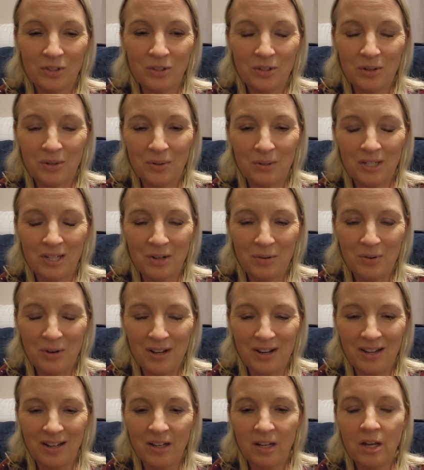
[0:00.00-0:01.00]
So
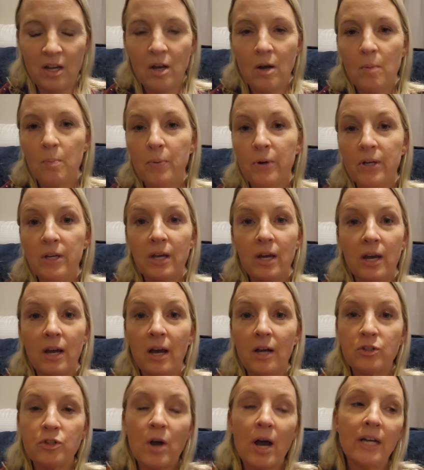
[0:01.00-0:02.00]
anyway, but yeah,
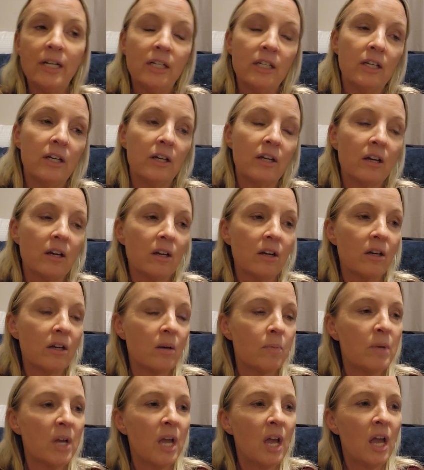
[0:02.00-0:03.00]
so I didn't get cut
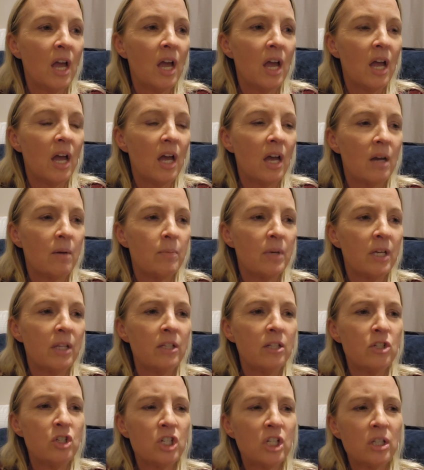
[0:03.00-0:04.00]
up. Um, and
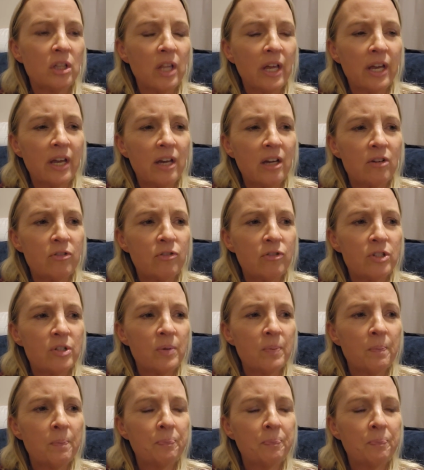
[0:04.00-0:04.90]
then she left.